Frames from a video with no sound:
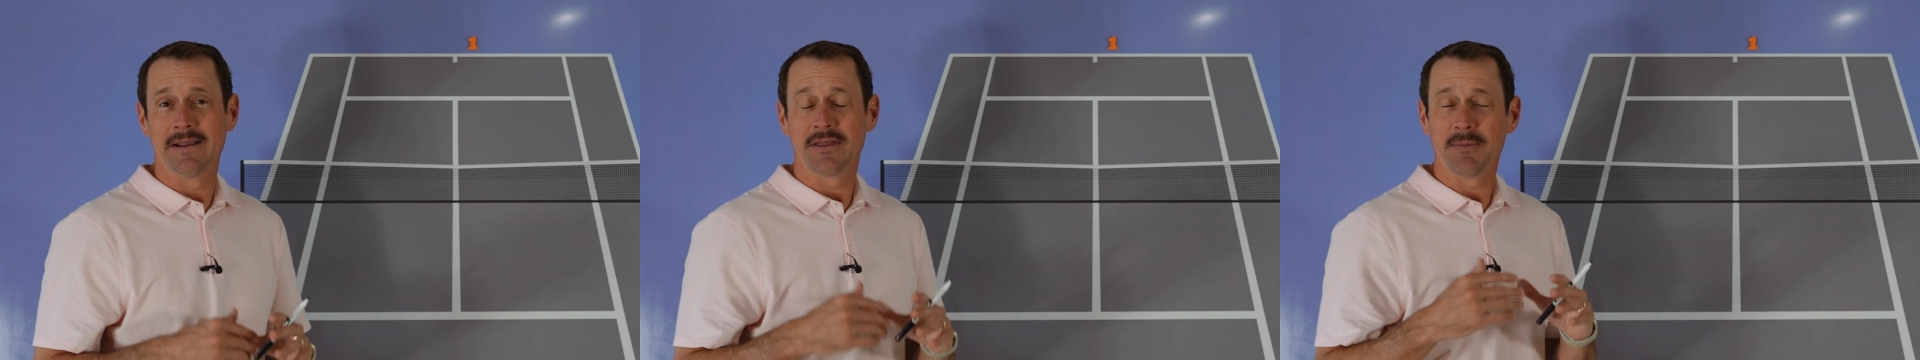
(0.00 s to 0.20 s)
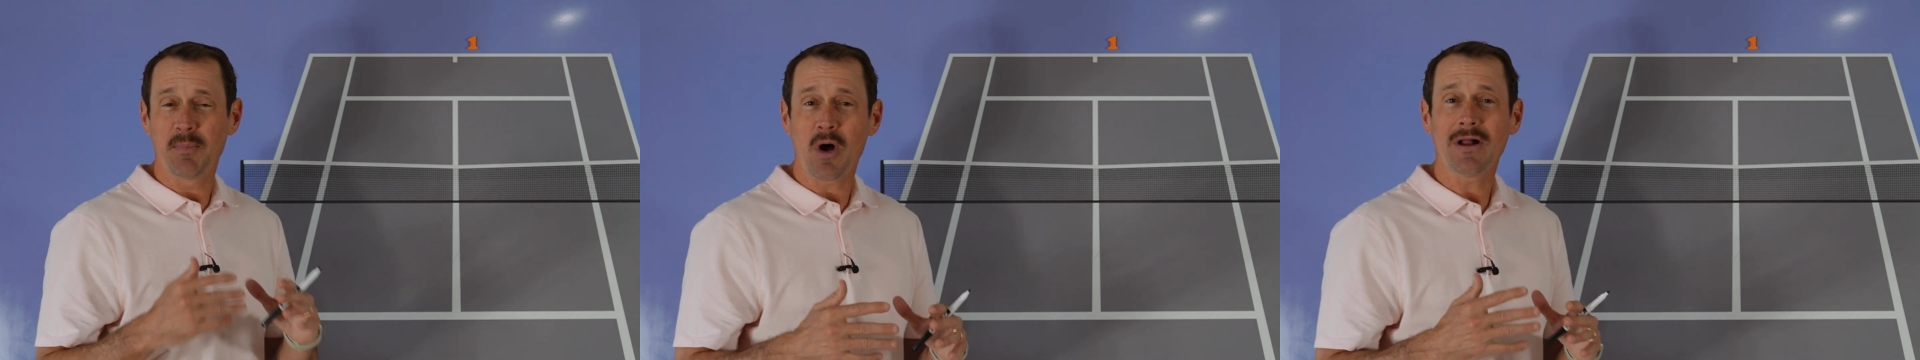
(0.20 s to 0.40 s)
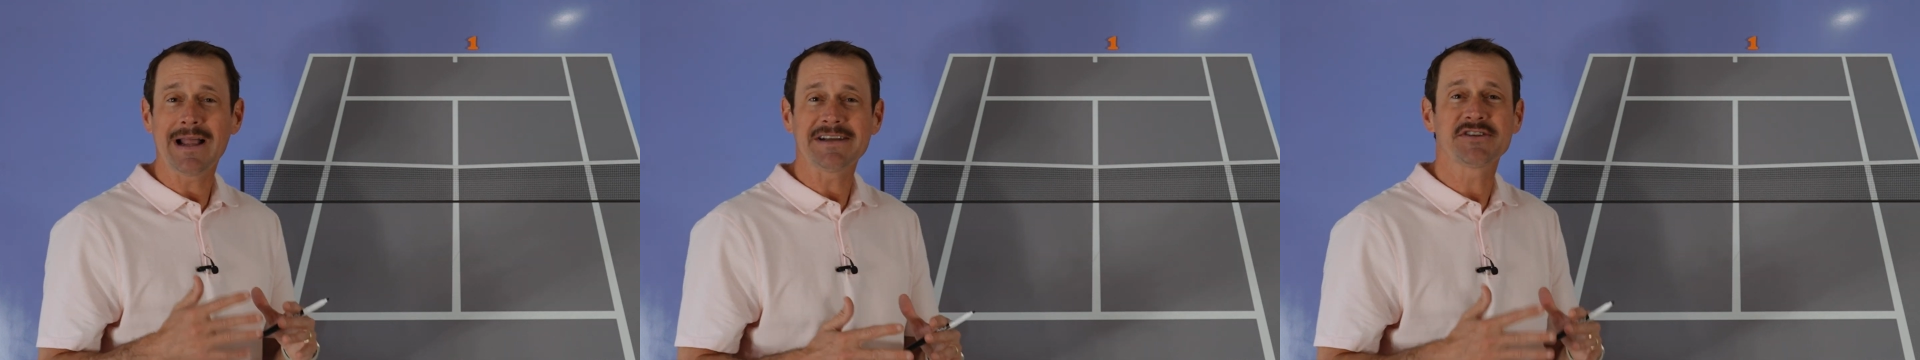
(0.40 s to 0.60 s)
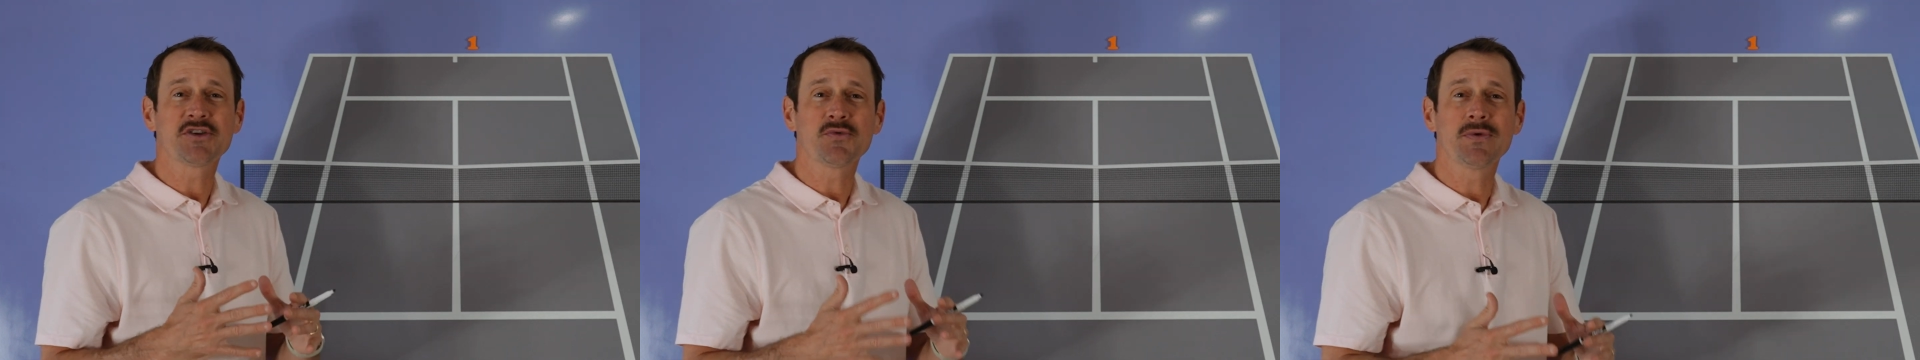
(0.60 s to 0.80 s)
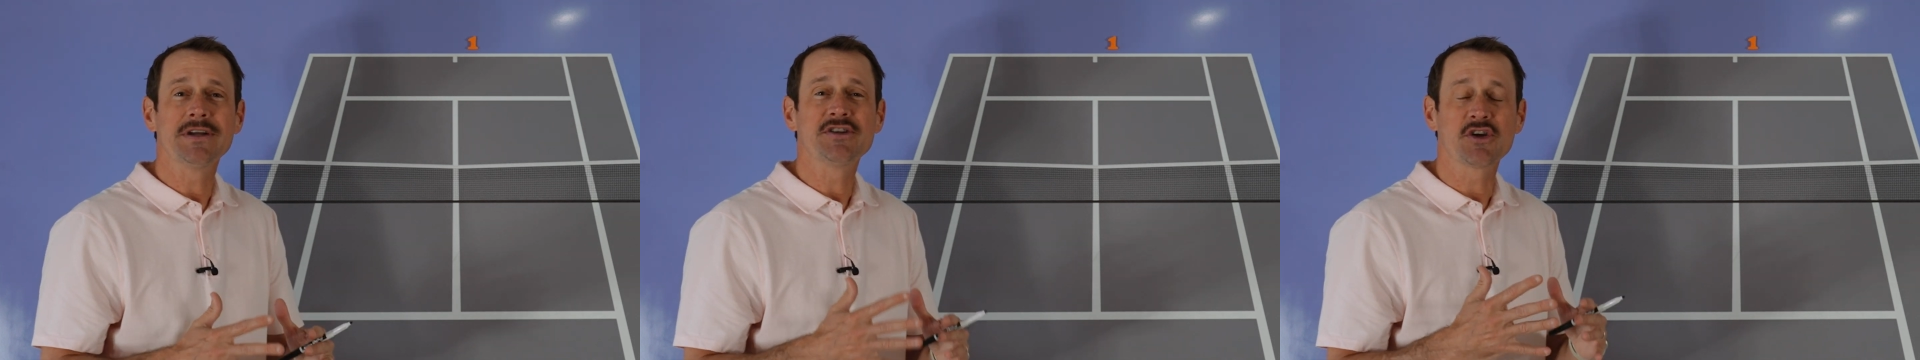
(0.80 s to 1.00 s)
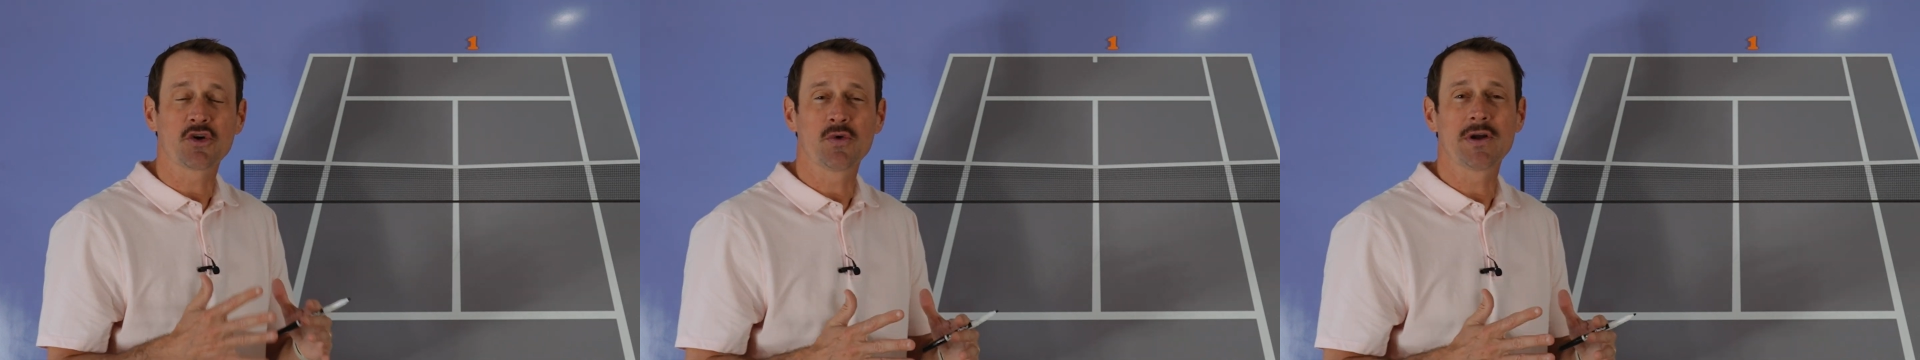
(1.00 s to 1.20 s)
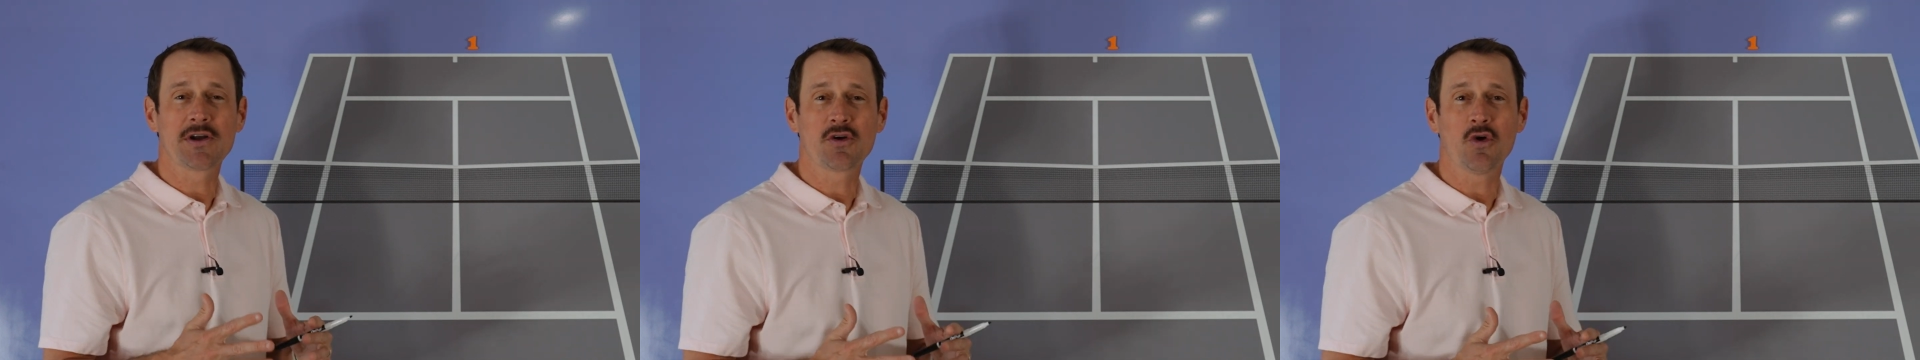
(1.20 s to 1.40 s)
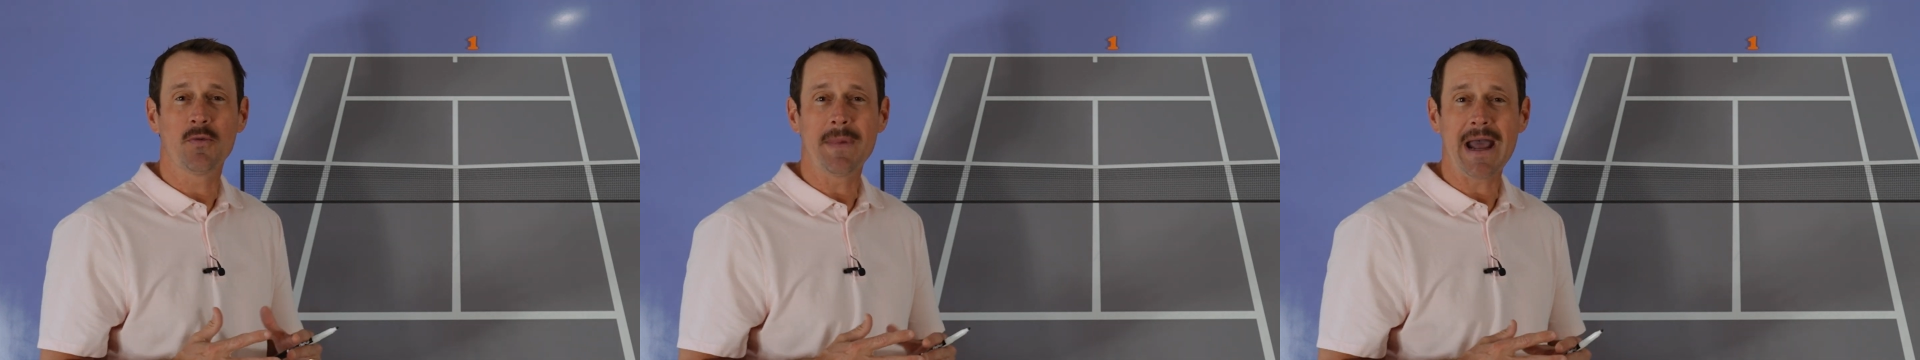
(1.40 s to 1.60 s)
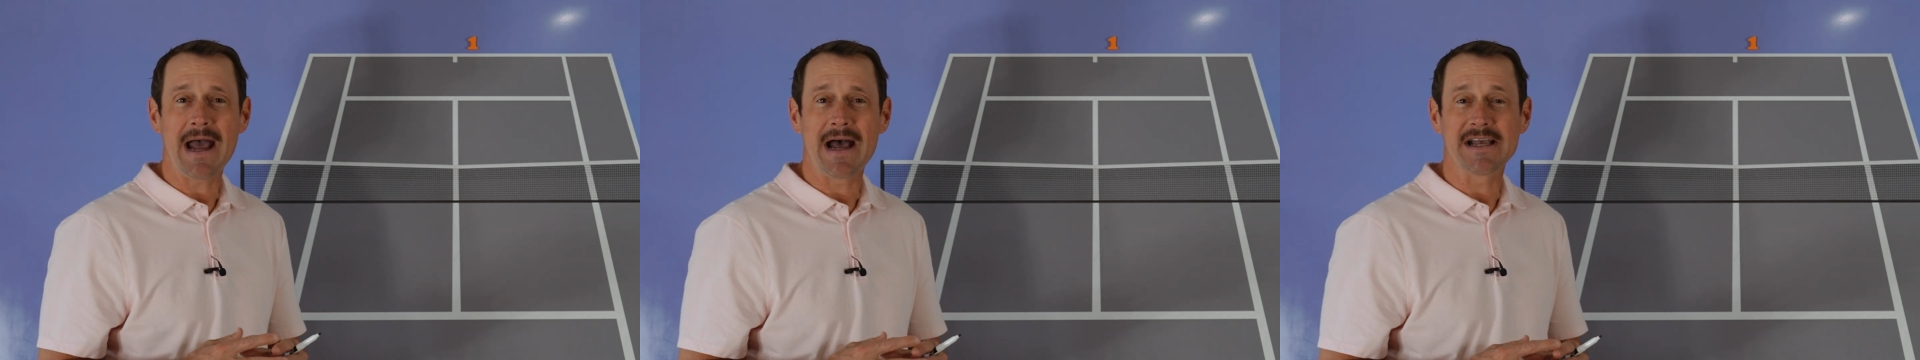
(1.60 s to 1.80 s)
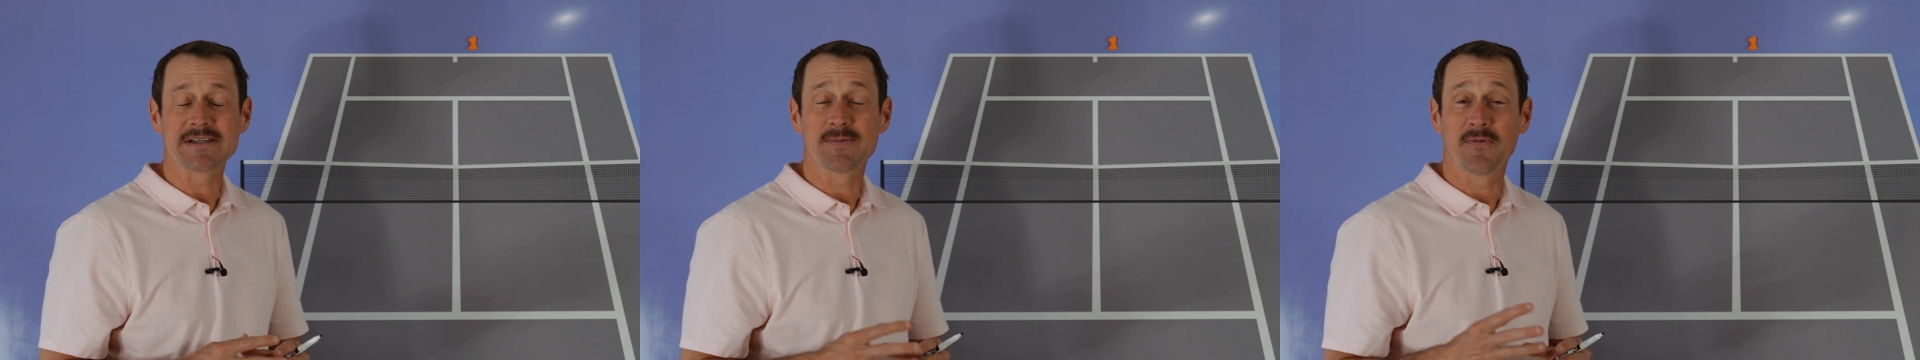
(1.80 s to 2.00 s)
The ball has to reach a critical mass